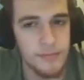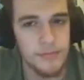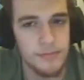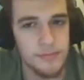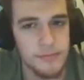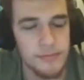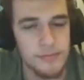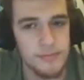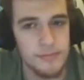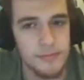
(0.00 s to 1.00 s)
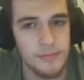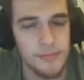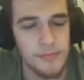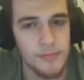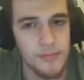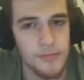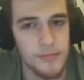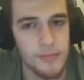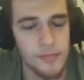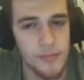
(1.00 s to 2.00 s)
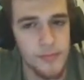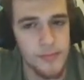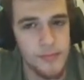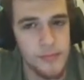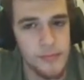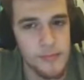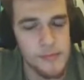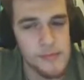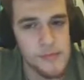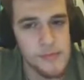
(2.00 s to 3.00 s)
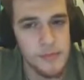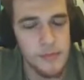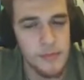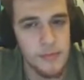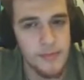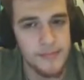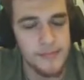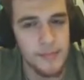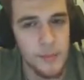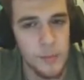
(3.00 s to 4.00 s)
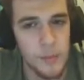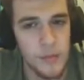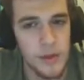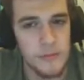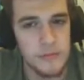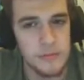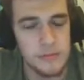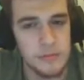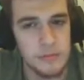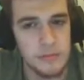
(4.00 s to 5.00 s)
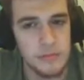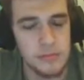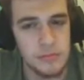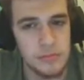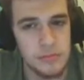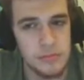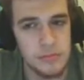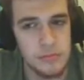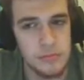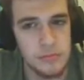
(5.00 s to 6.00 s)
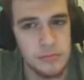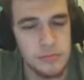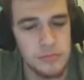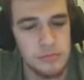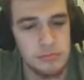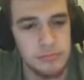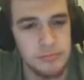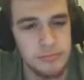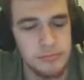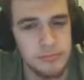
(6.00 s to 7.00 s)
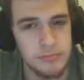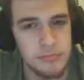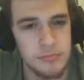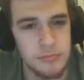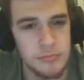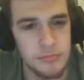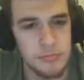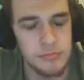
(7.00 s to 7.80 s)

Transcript: [no speech]